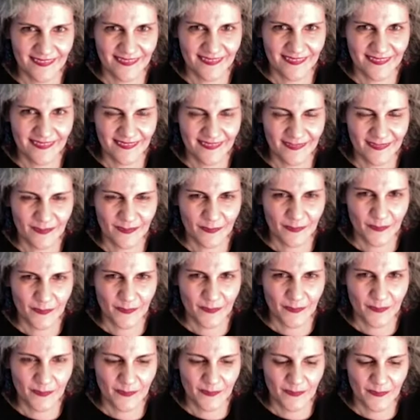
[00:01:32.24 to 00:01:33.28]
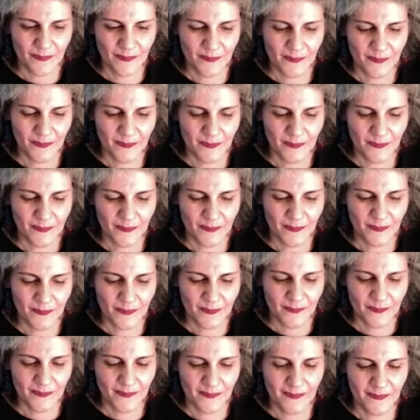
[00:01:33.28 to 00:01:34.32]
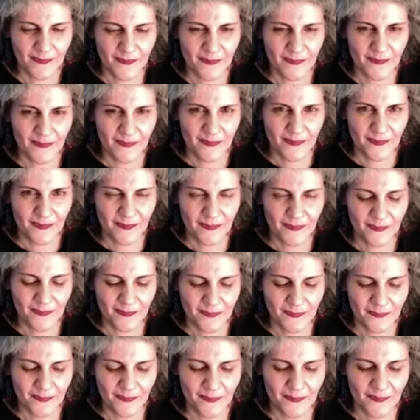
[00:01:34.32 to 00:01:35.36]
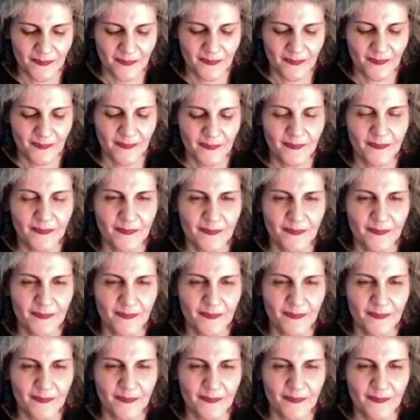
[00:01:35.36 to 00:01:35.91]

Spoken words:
(not speaking)